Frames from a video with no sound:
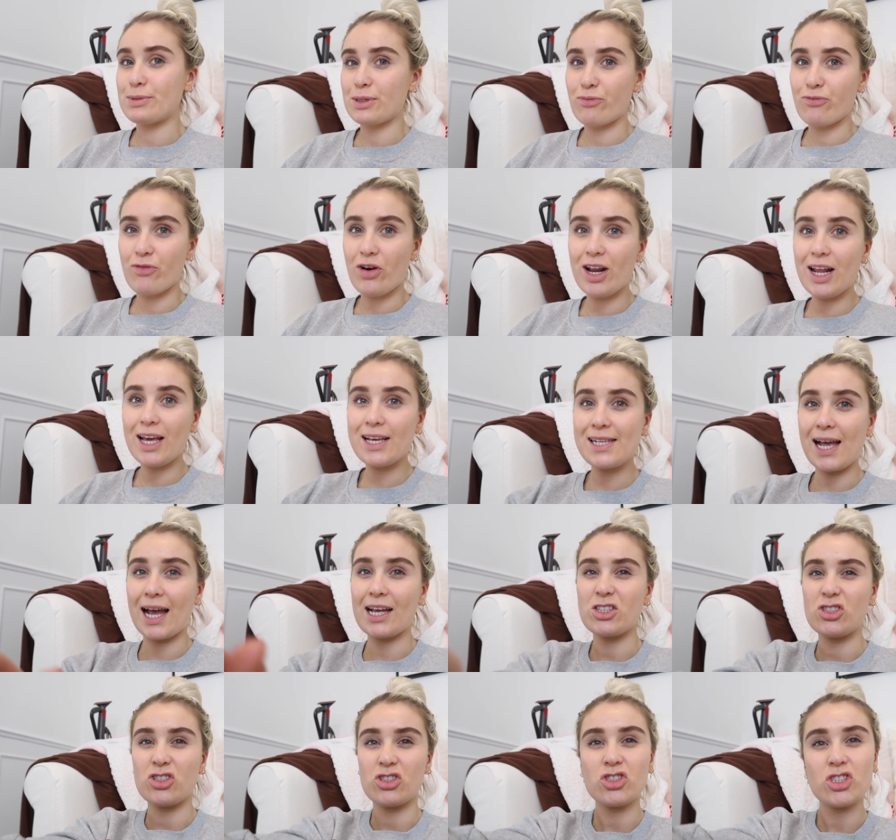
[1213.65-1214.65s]
so I'm really
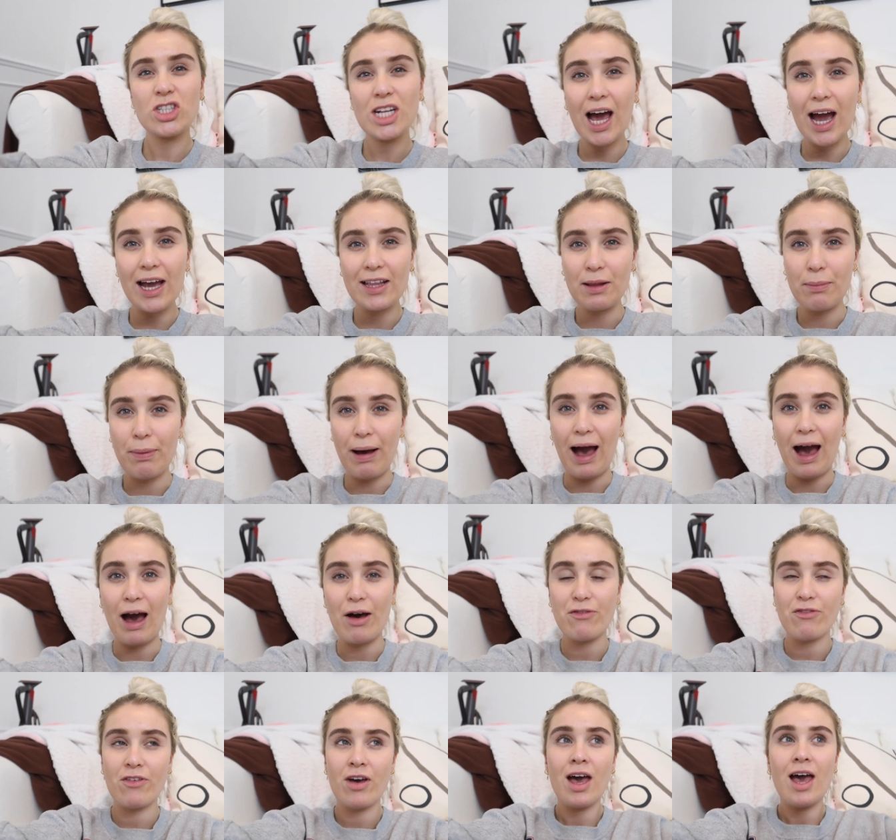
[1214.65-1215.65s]
excited to just chill out in the
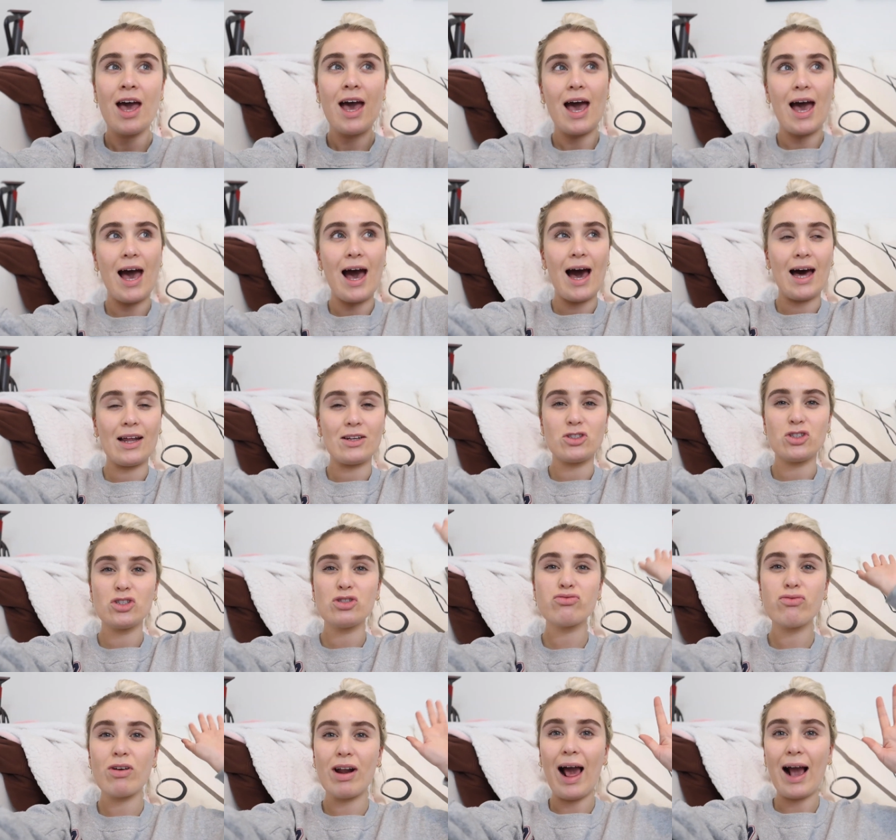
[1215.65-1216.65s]
bath and
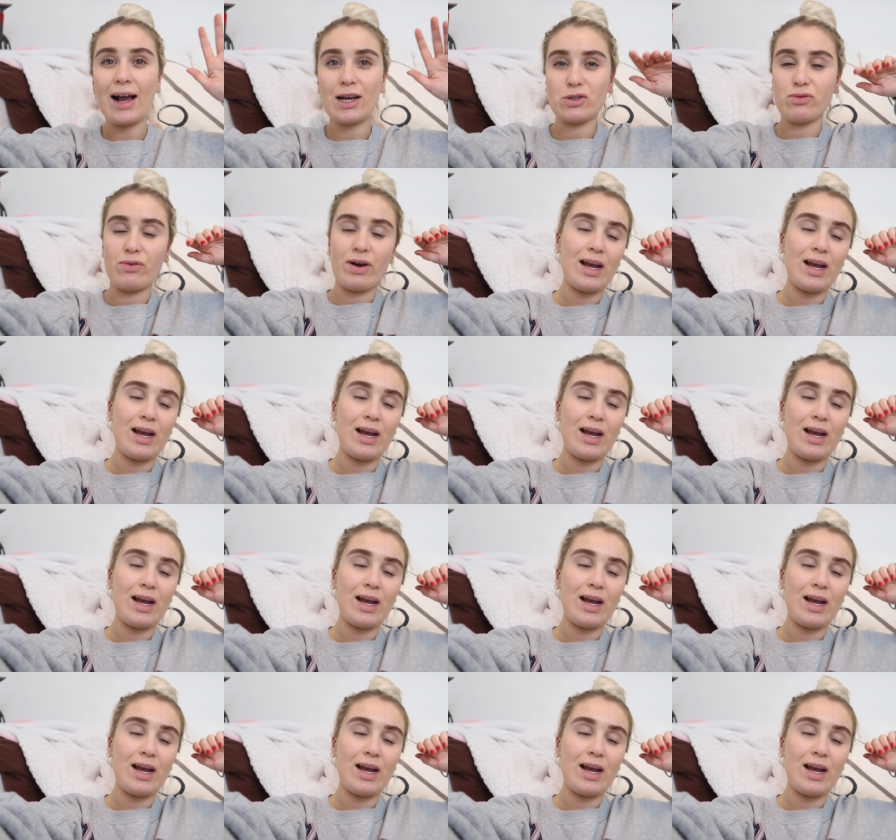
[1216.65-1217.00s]
just relax,